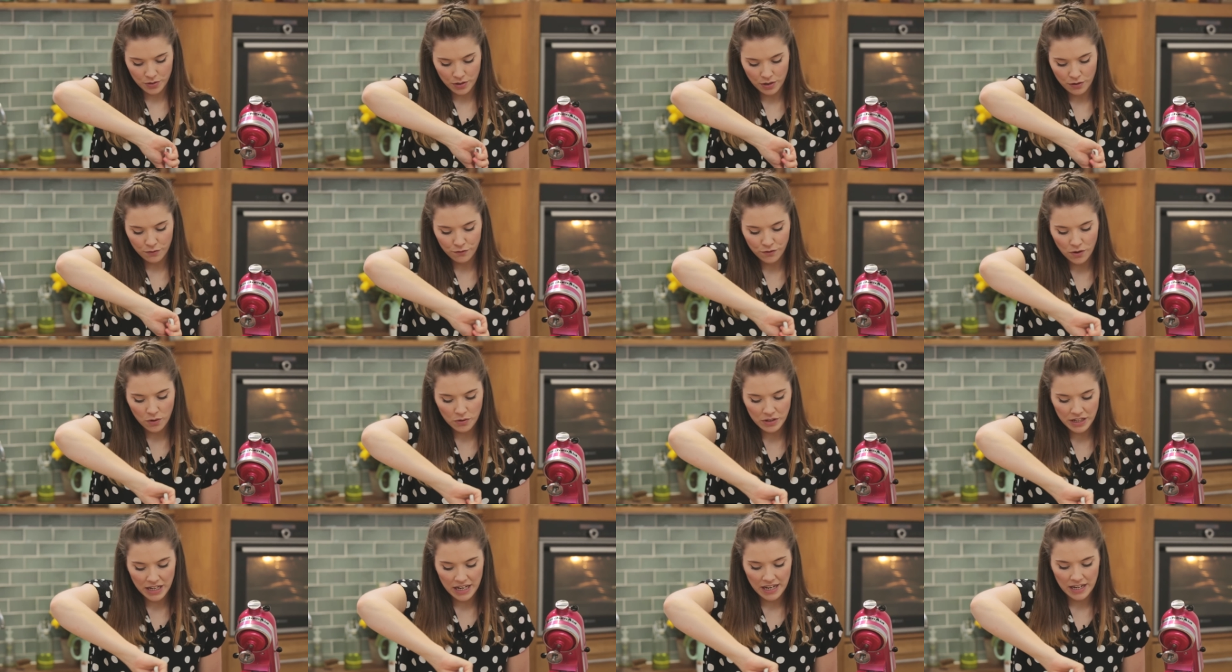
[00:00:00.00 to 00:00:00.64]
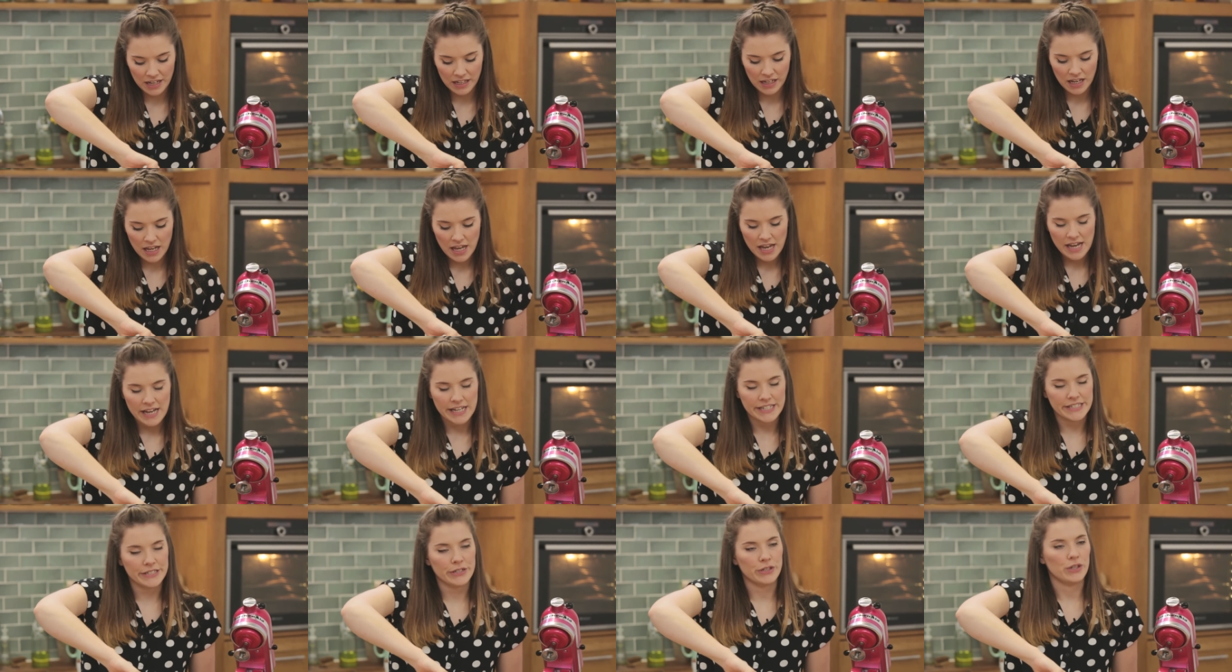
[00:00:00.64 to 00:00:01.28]
So we're gonna fold it in
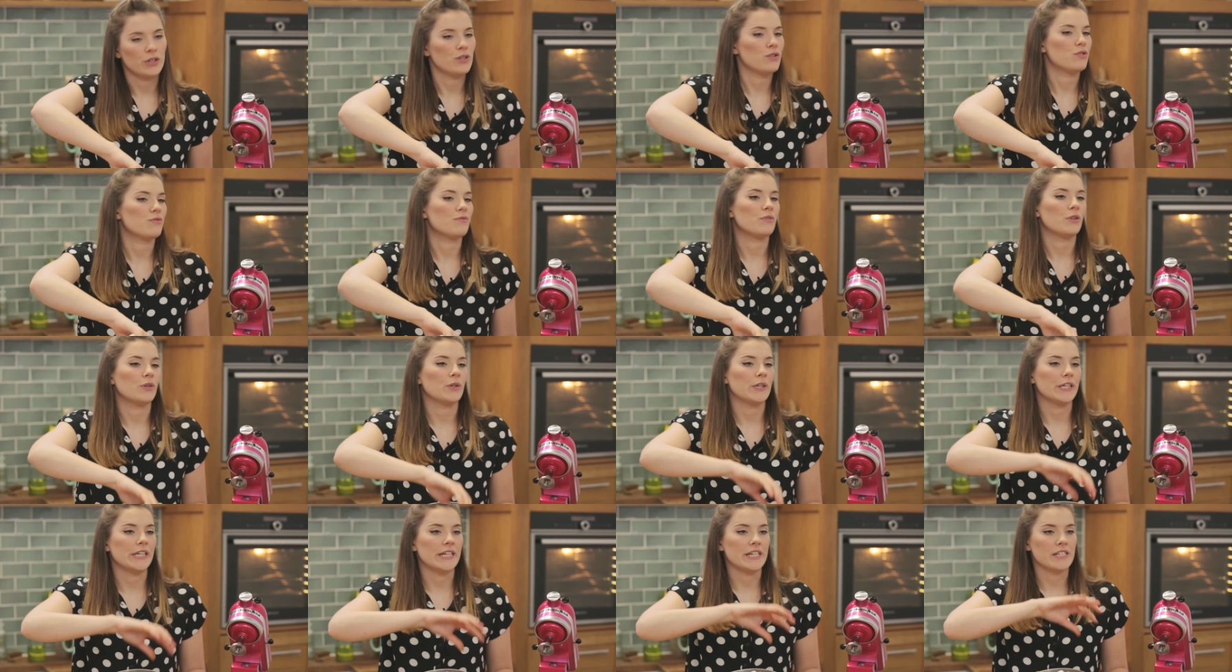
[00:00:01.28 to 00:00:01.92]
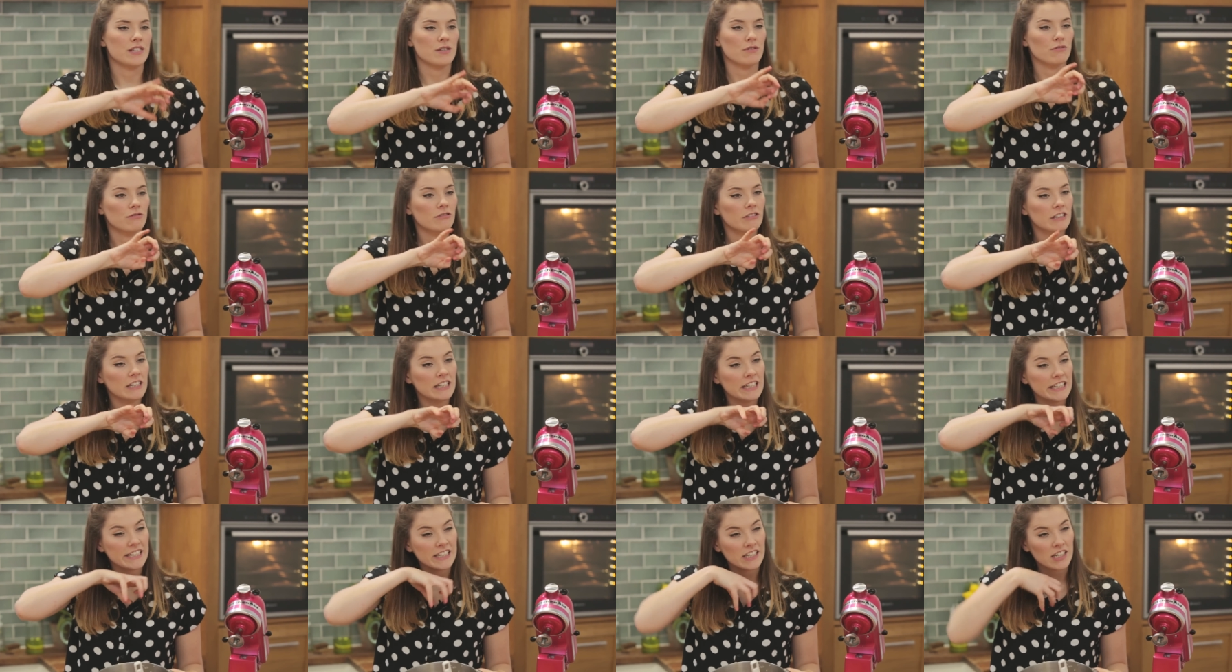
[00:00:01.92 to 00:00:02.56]
until those ingredients are
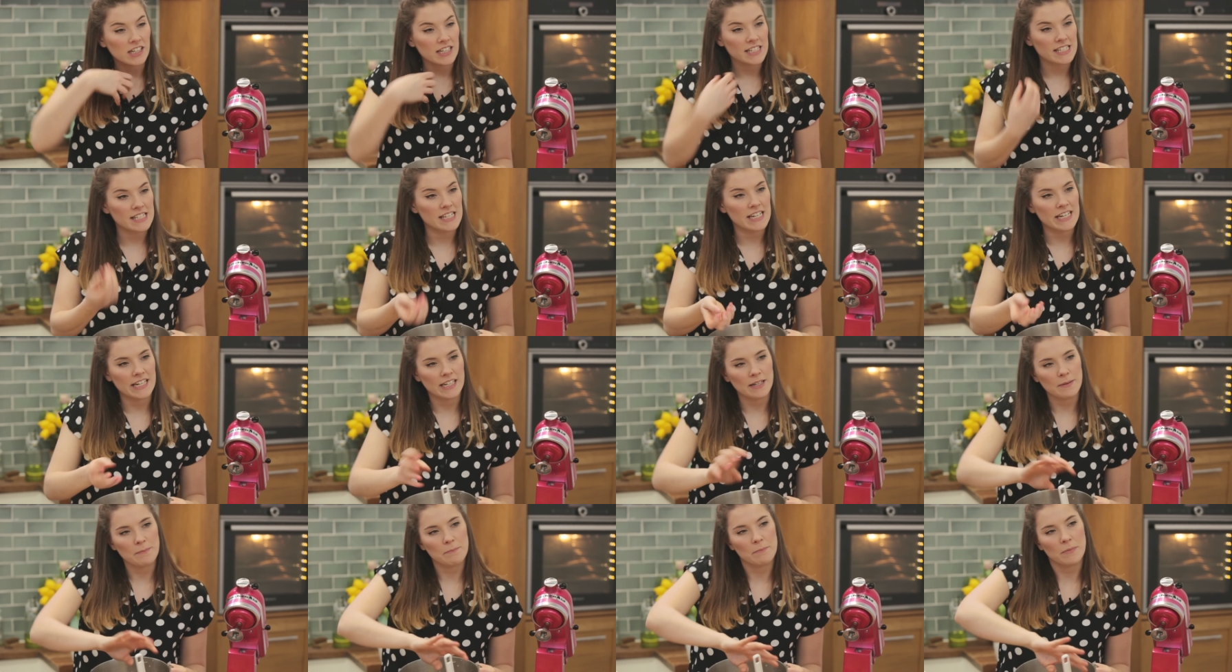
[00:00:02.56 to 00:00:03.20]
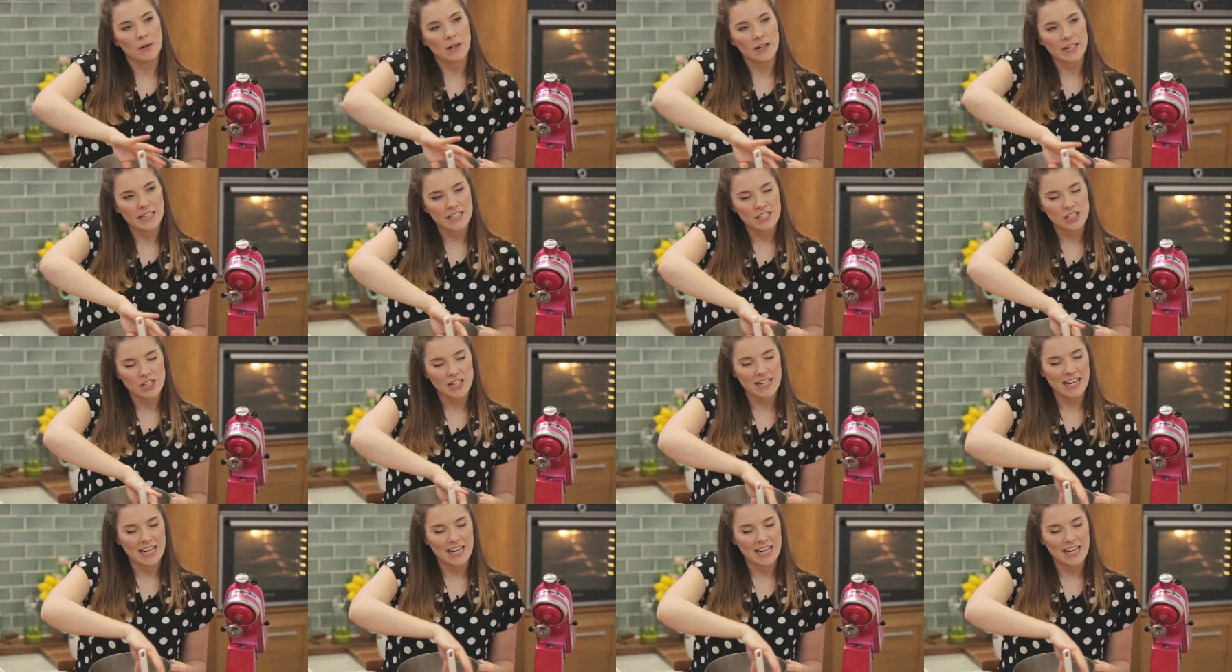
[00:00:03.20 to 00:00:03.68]
really nicely combined.